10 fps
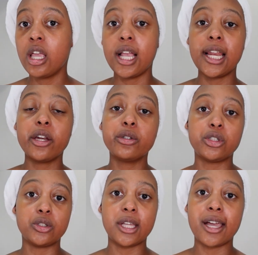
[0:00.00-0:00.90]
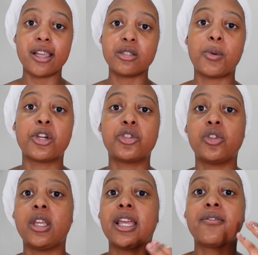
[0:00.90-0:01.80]
And I don't do that,
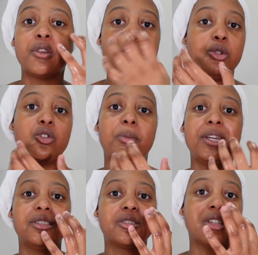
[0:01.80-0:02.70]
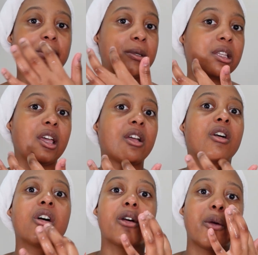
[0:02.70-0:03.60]
especially if the toothpaste is going to be like
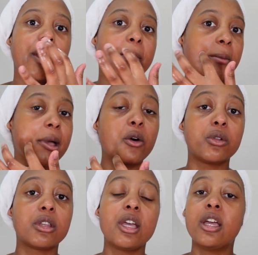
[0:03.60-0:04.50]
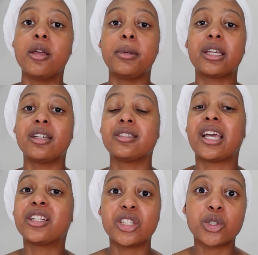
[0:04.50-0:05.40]
around my mouth, because
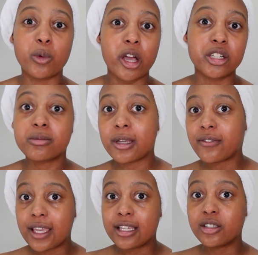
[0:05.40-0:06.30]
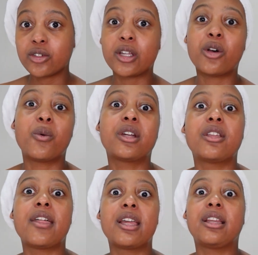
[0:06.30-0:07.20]
I just washed my face, so I don't want
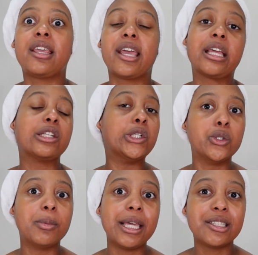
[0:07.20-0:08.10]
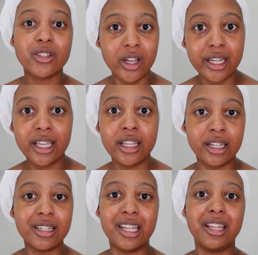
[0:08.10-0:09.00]
to then get toothpaste on
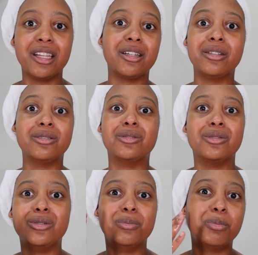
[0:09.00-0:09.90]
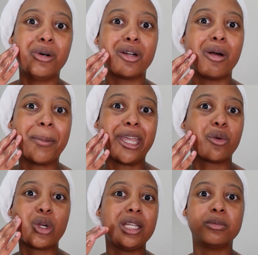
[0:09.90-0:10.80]
it and then put on my
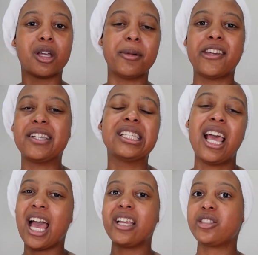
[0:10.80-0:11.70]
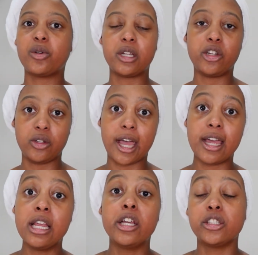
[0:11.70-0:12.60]
creams on my face. I just don't want to do
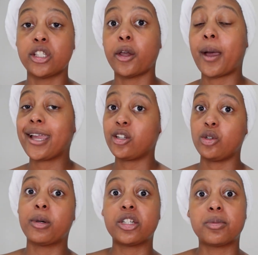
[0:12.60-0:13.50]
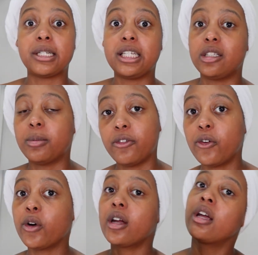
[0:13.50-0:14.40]
that. So I do brush my teeth
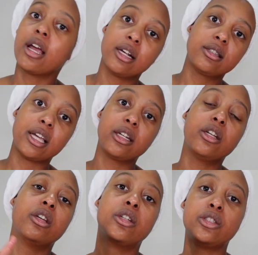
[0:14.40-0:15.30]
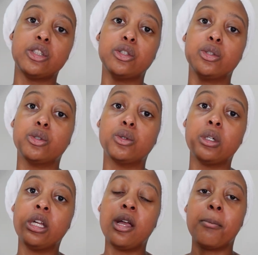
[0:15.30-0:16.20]
before and then do
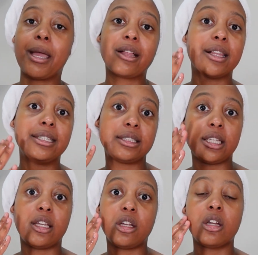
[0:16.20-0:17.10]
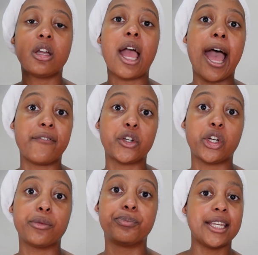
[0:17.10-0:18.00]
my cleansing after.